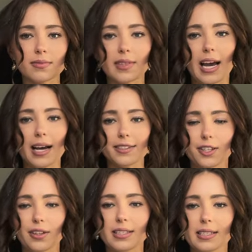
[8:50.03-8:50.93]
Yeah, so
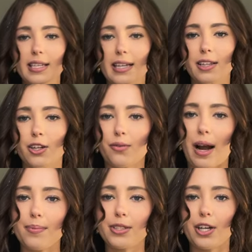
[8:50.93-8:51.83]
this is like a little
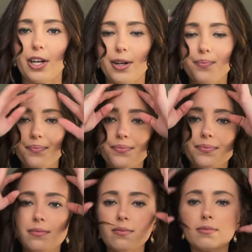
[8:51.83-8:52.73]
wrap skirt
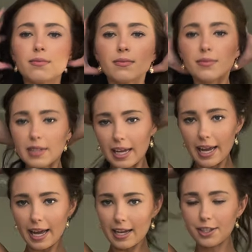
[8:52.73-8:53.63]

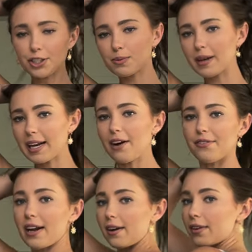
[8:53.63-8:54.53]
and you just make an
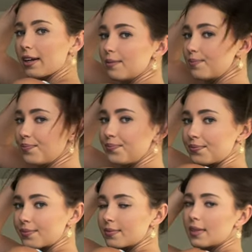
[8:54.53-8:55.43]
outfit out of it.
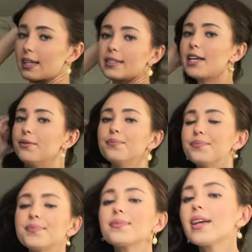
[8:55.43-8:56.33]
And it's cute.
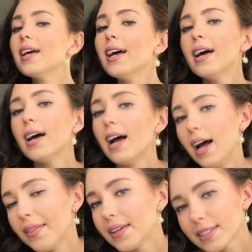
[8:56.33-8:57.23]

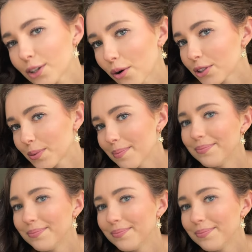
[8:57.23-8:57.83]
And this is Coral Swim.